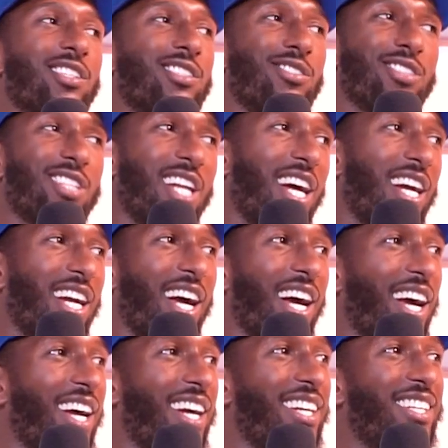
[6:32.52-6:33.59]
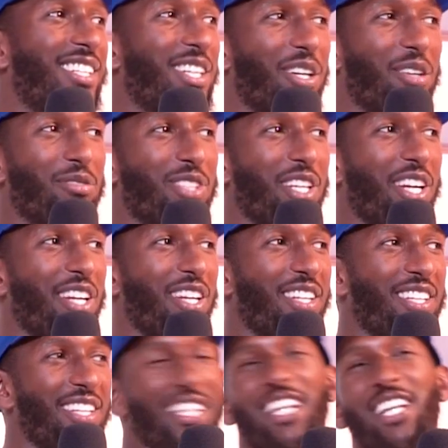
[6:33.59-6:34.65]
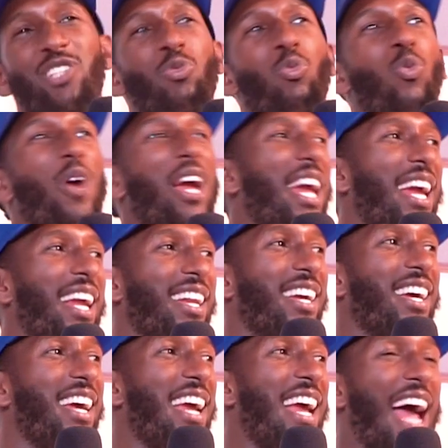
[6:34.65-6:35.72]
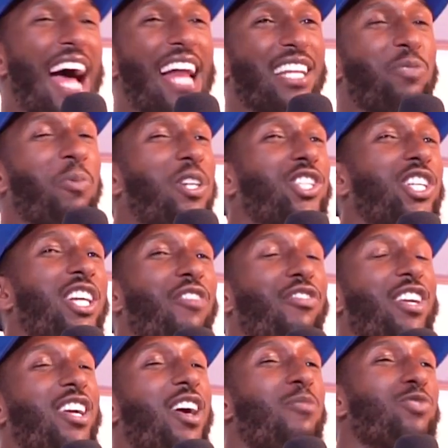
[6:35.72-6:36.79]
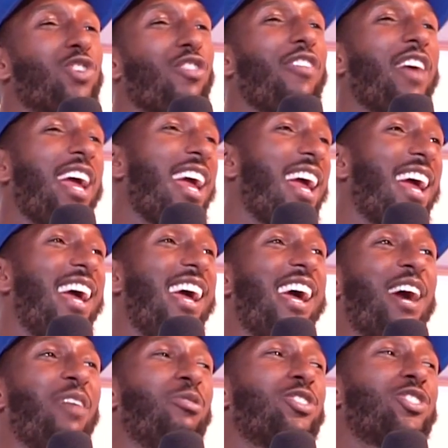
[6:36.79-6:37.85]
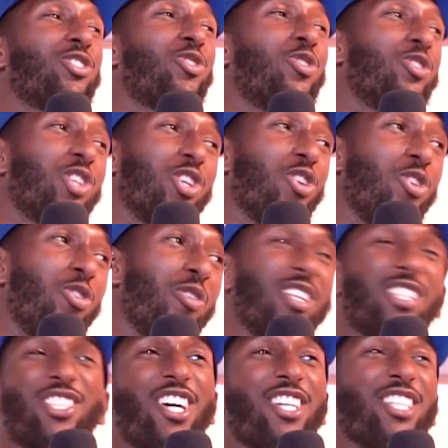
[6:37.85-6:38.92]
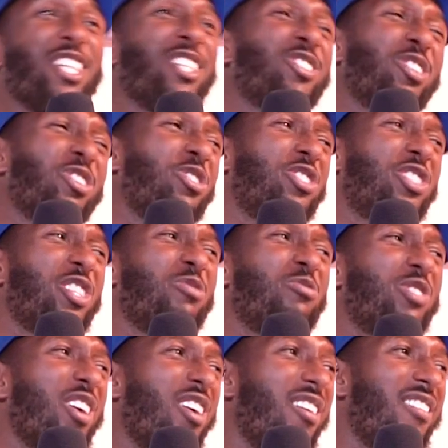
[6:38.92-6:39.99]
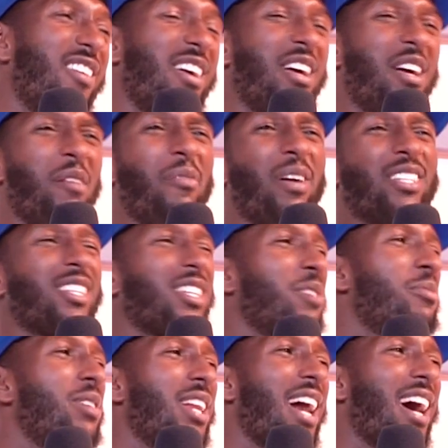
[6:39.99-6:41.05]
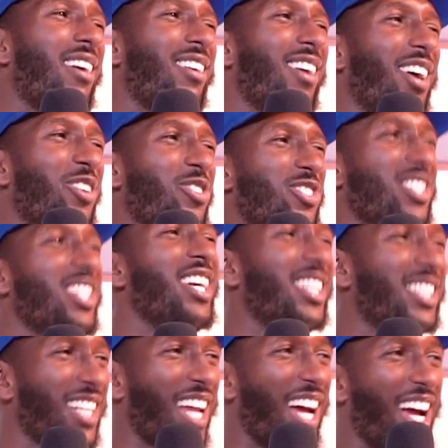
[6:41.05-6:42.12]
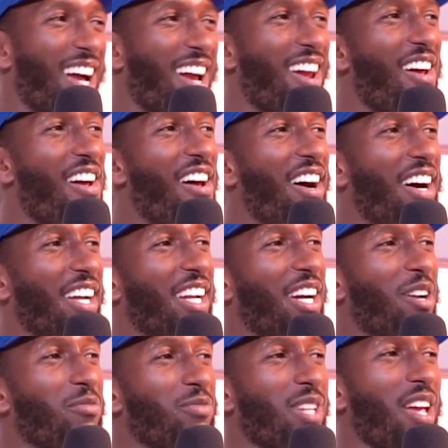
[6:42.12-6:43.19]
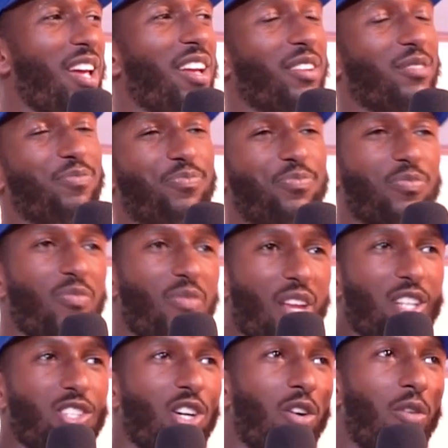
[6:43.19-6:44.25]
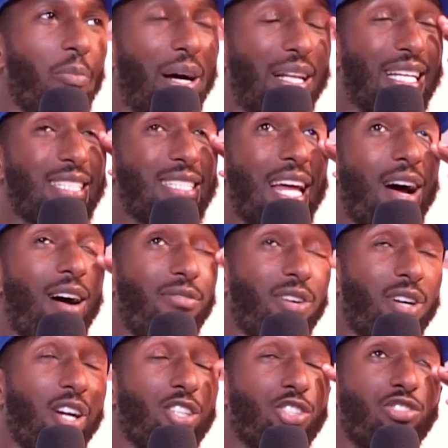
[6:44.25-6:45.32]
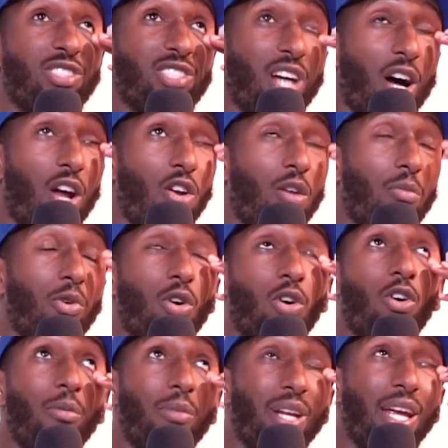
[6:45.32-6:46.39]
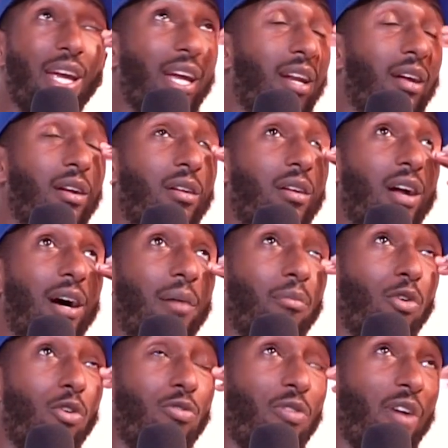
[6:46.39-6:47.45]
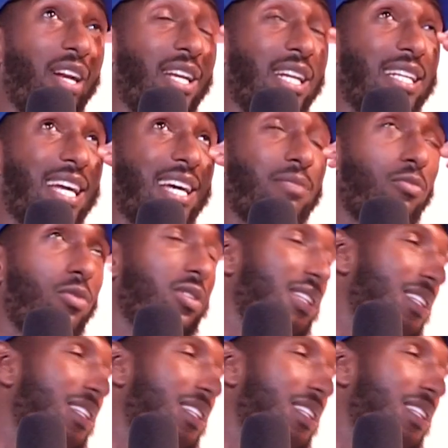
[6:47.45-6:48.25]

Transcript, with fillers: talk to that guy. Yeah, you know what I'm saying? It's weird. Yeah, yeah, and yeah. especially if he comes over here and wants to talk to you yeah, and starts yeah, yeah. introducing himself, yeah, I'm gonna be like, "Rah, who's this?" Like, yeah, yeah, you know what I'm saying? True. So, but there's like other countries that are a lot more accommodating yeah, and, true, and more true. friendly. There's mo